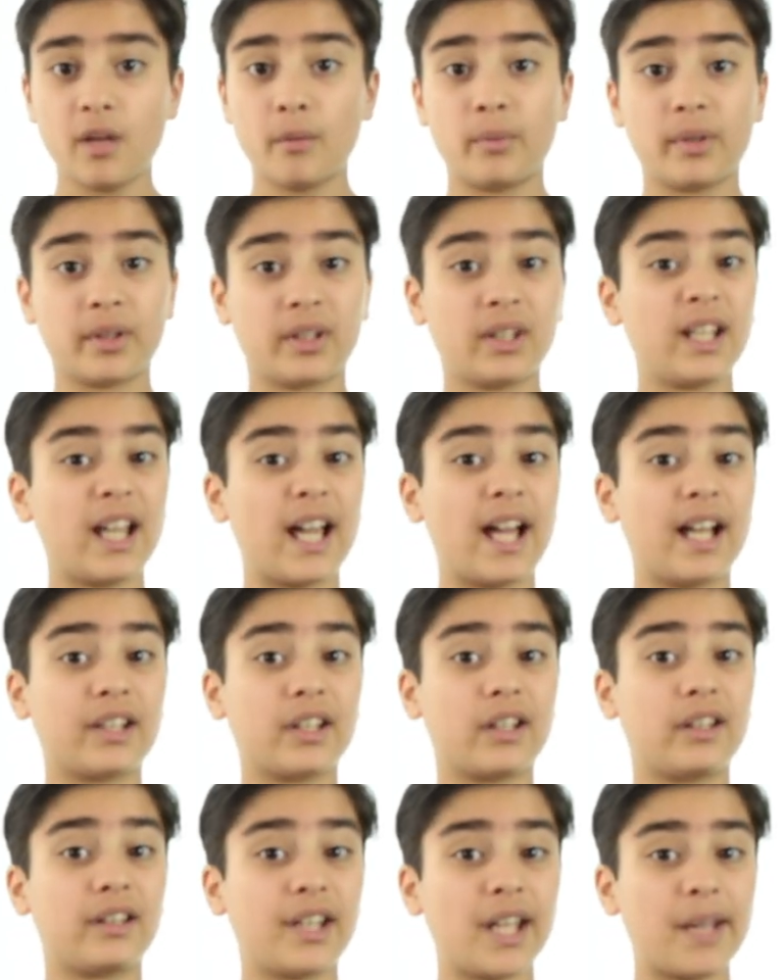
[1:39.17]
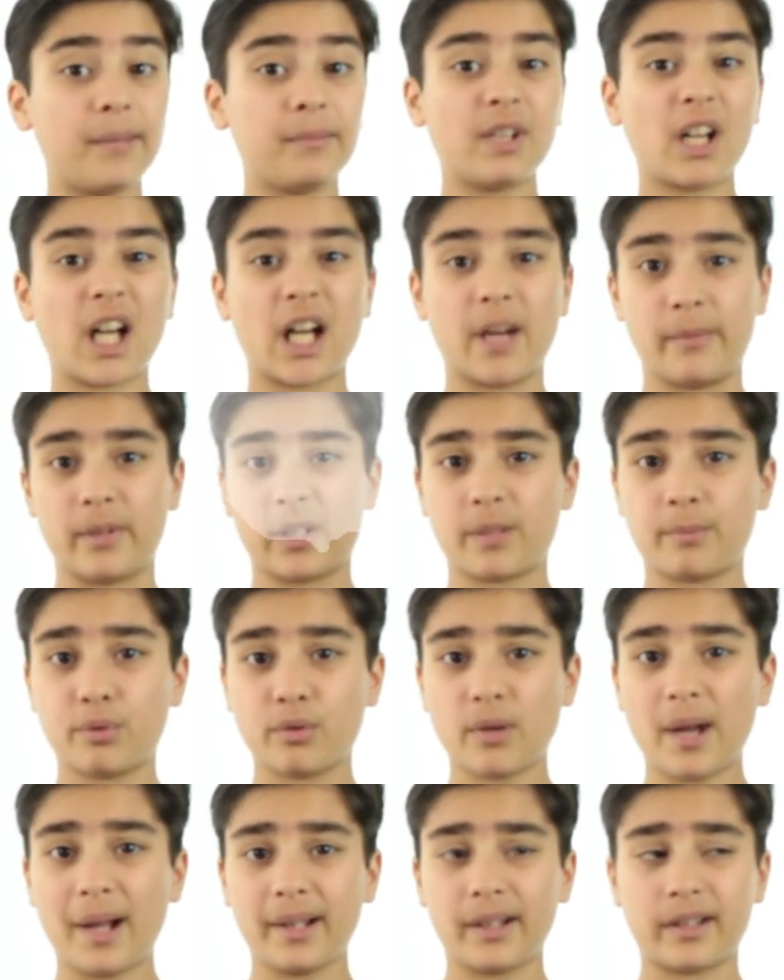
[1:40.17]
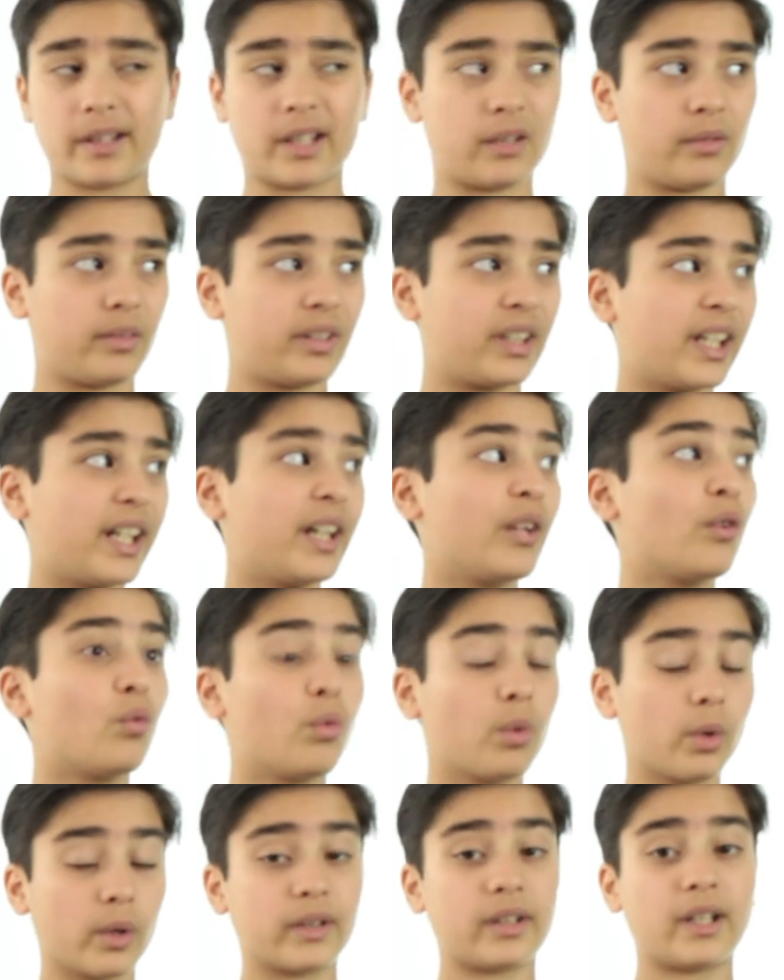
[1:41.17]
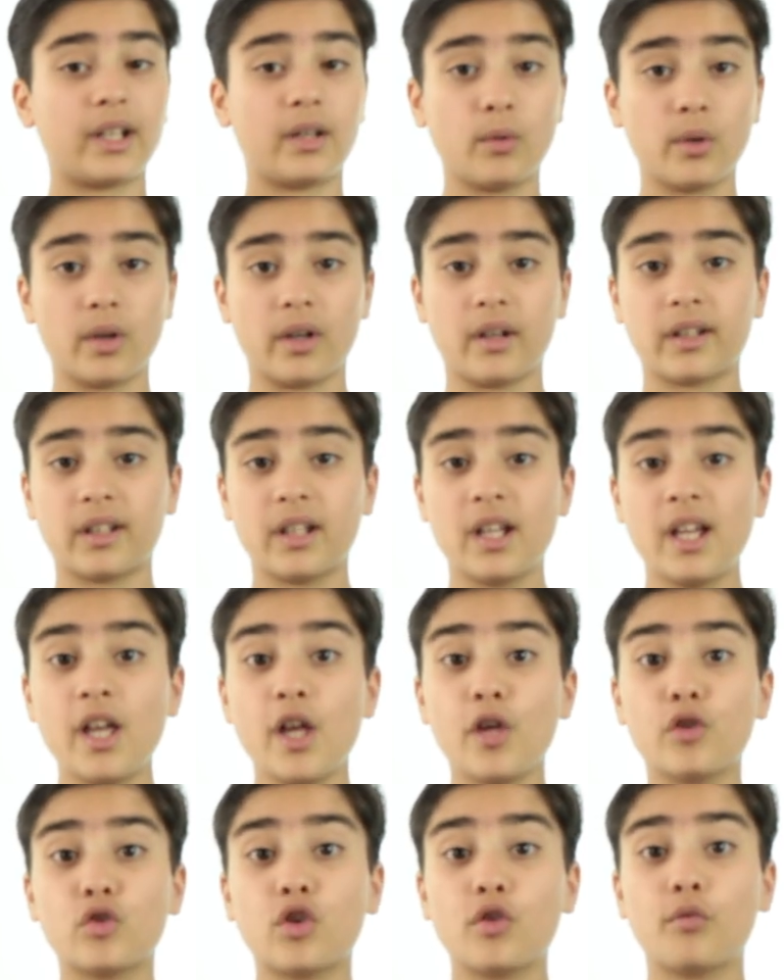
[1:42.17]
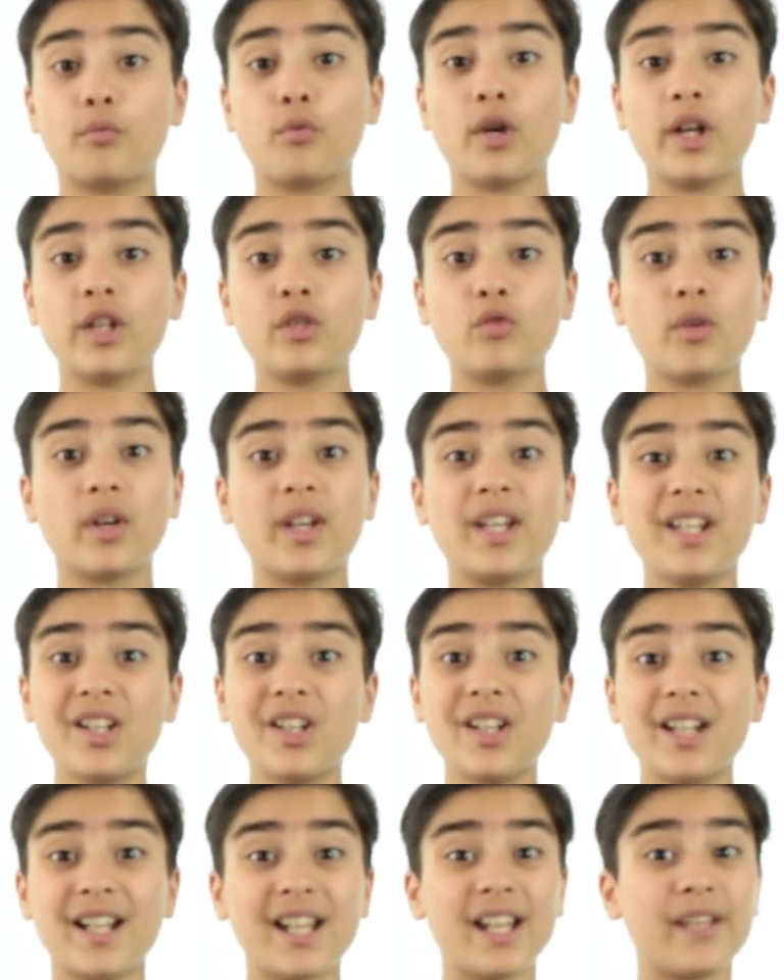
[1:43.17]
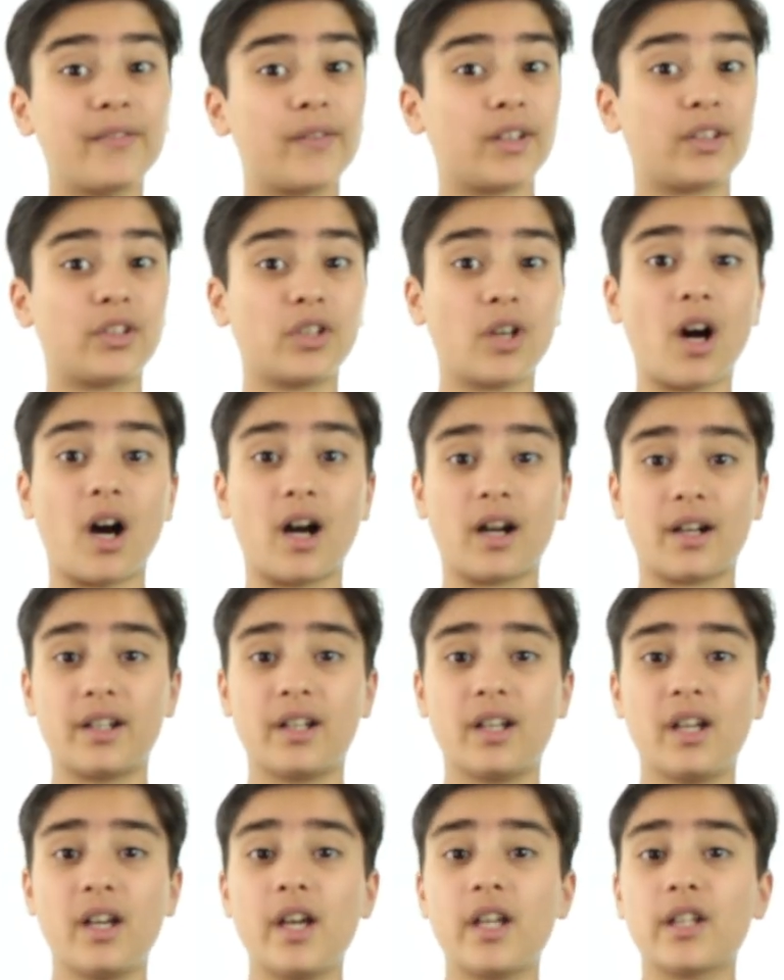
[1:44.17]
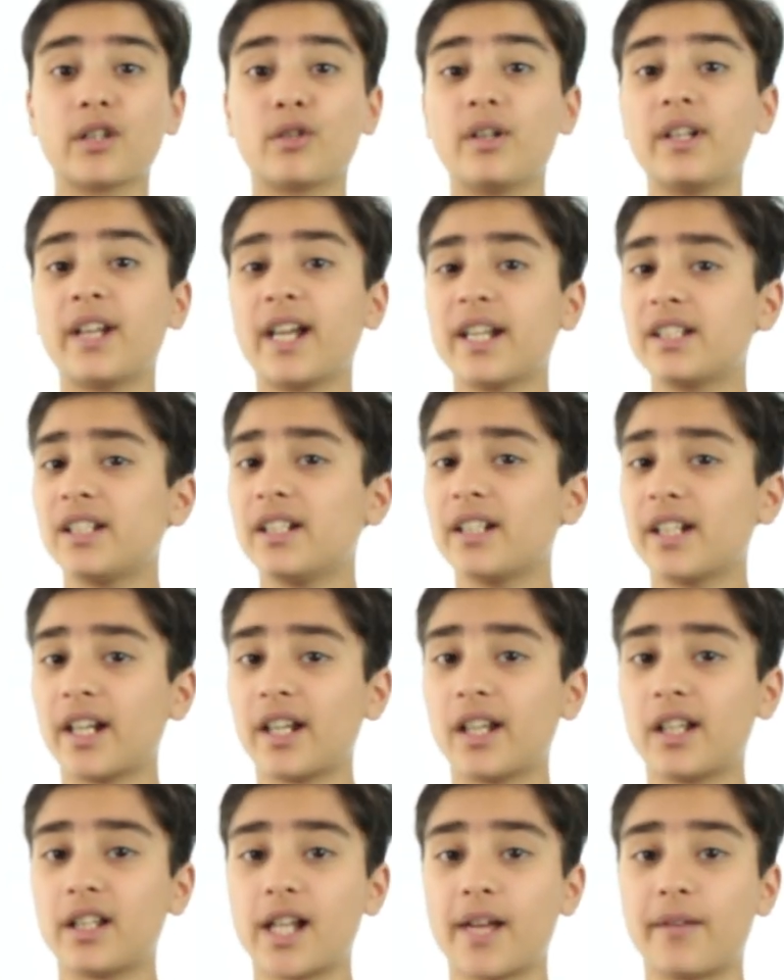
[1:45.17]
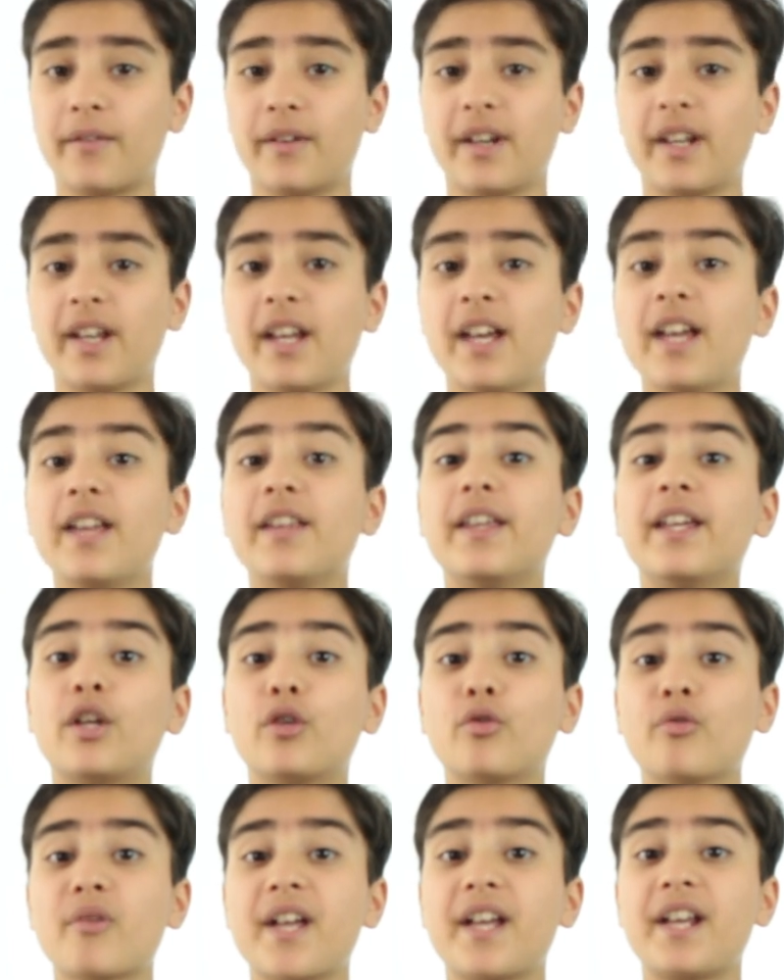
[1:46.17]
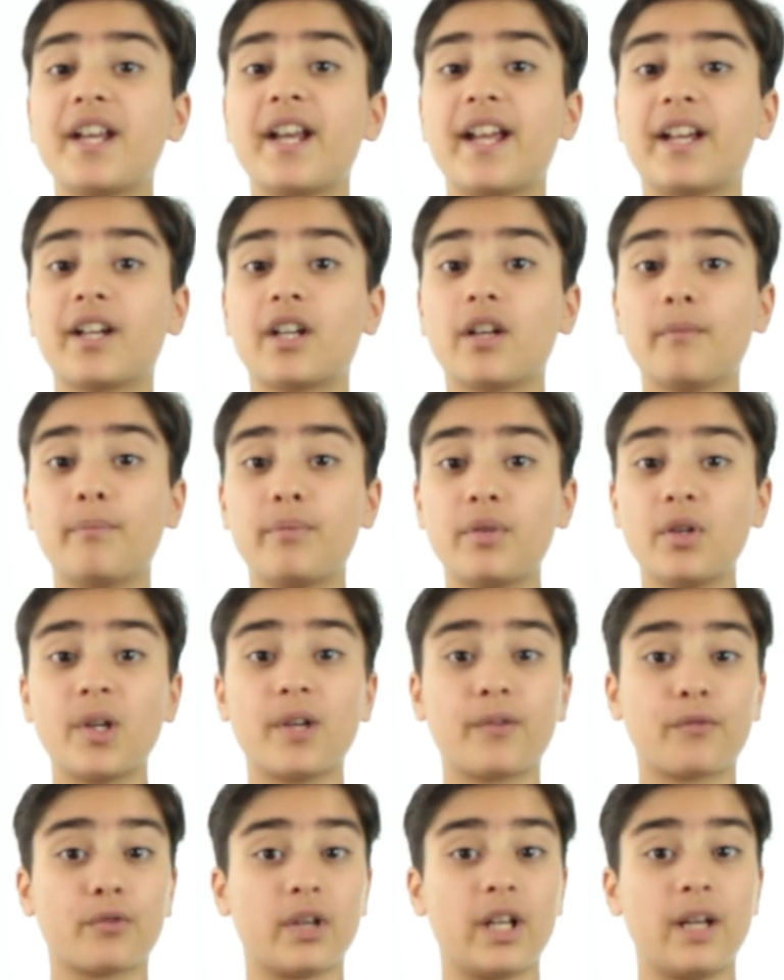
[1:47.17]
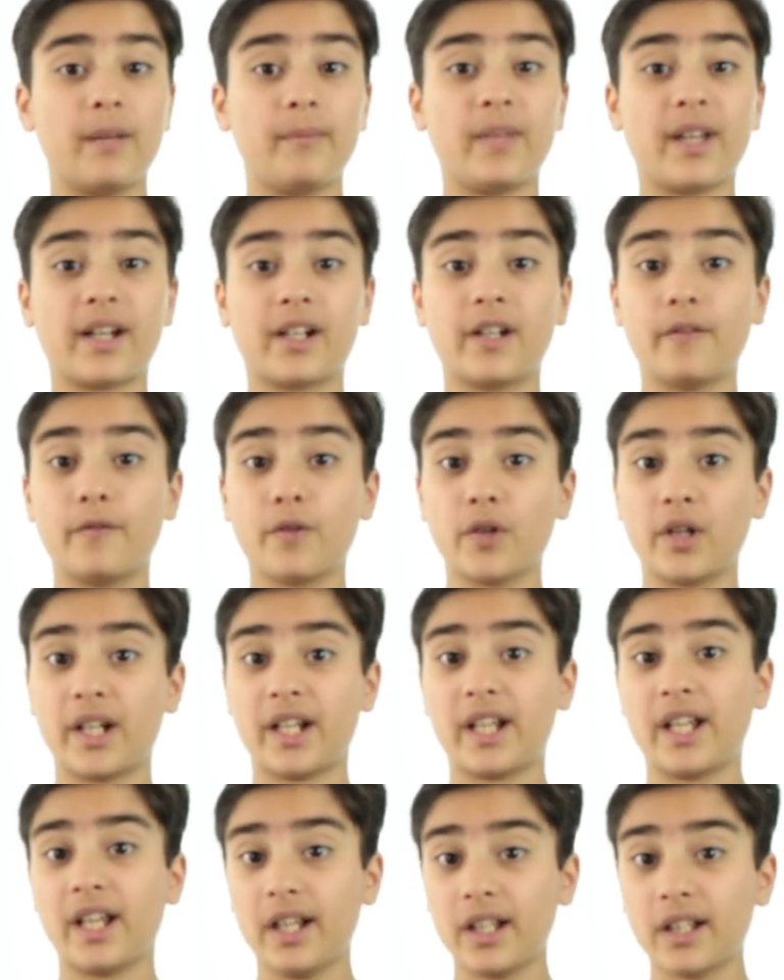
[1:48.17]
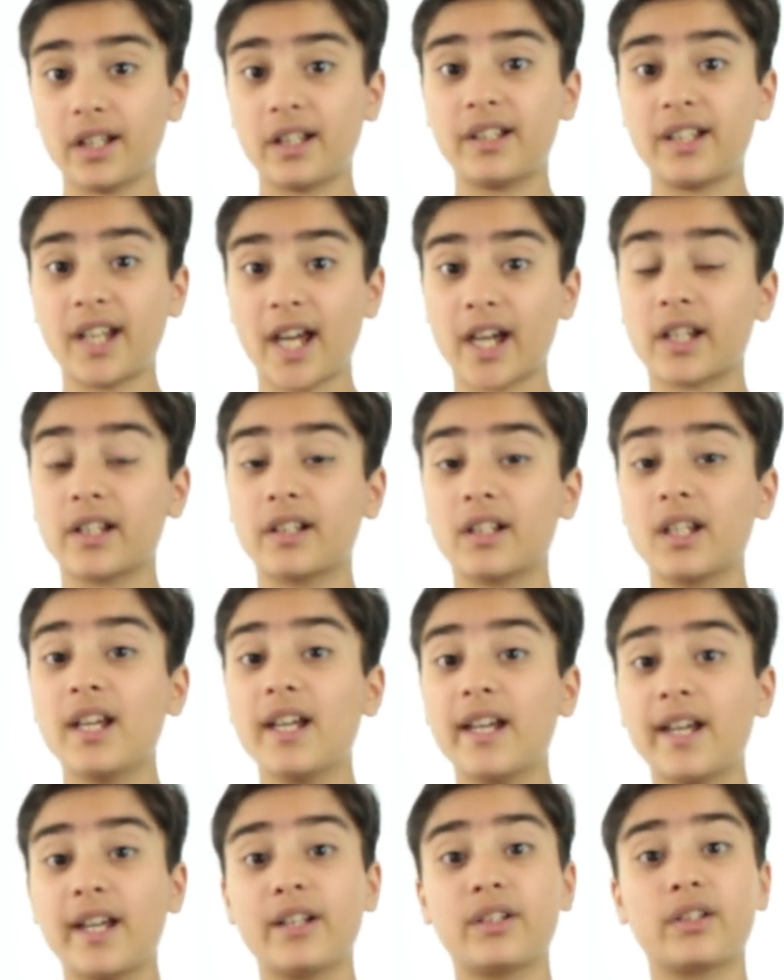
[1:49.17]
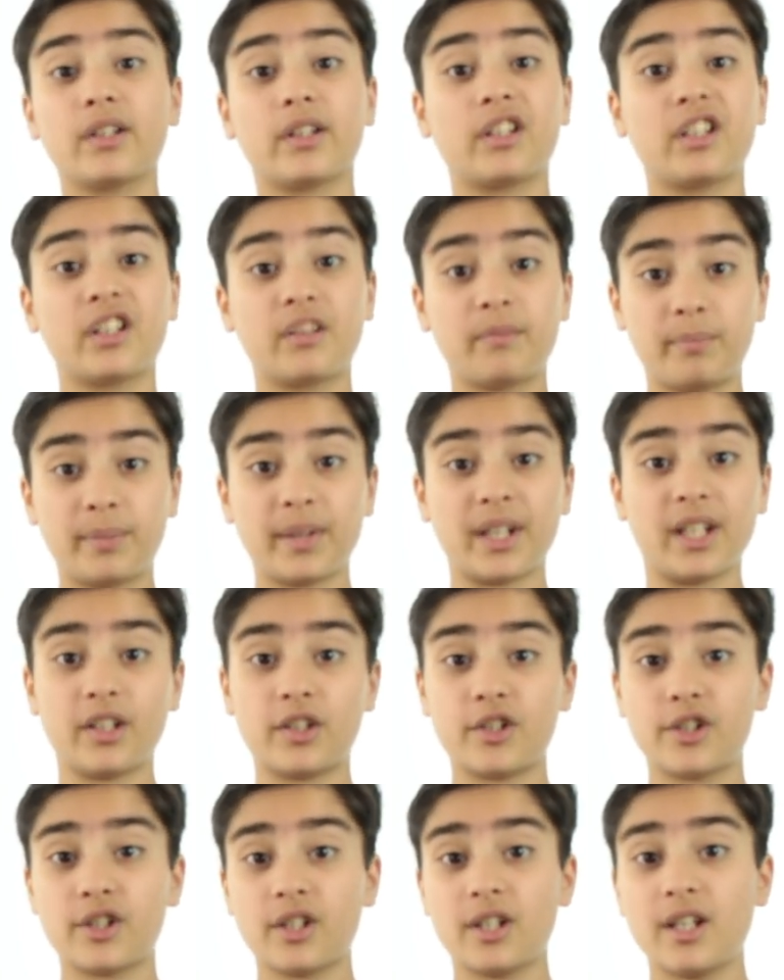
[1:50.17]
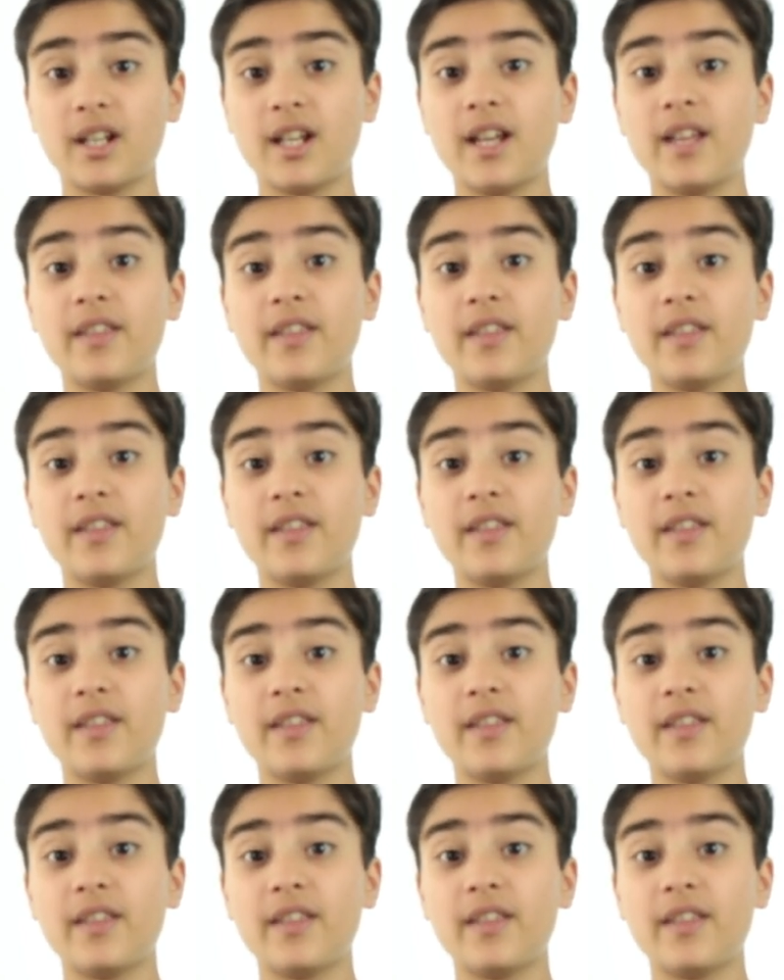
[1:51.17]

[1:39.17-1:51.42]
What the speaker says: But at the same time, his paralysis was getting worse and worse, to a point where he couldn't even talk. So in 1997, they created a computer for him that converted his text into speech.